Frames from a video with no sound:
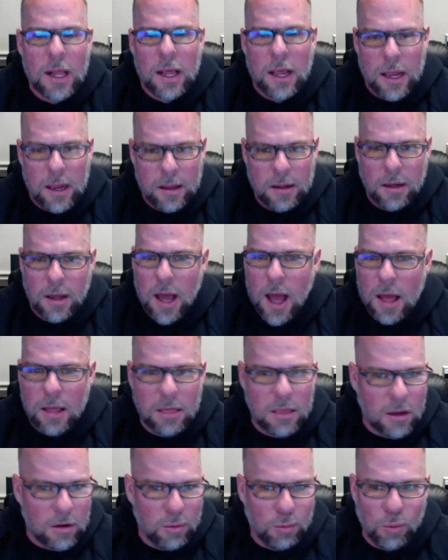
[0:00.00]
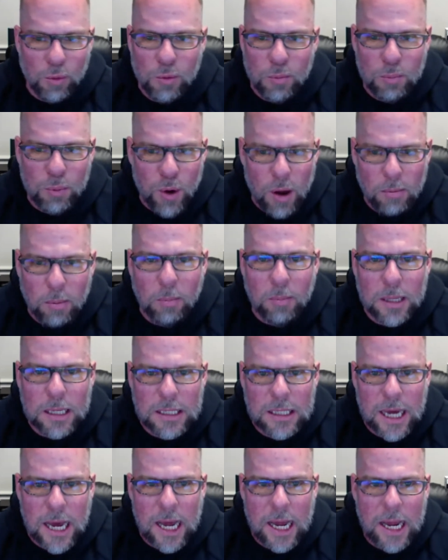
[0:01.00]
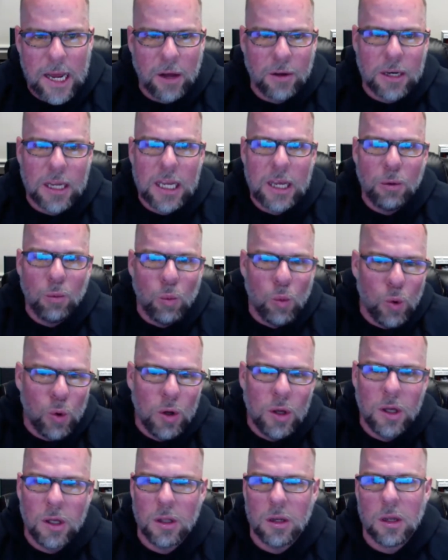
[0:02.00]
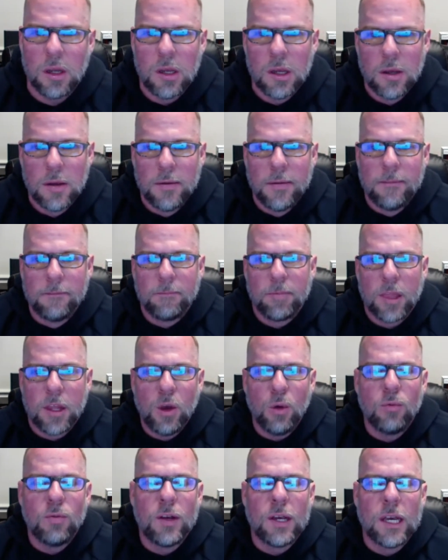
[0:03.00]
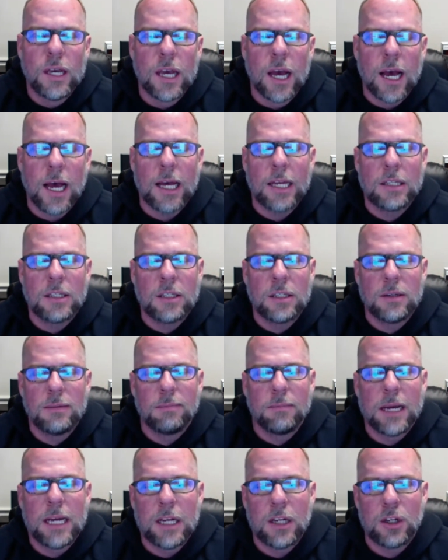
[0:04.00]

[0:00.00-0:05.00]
and this would probably die out." It would. You've got to make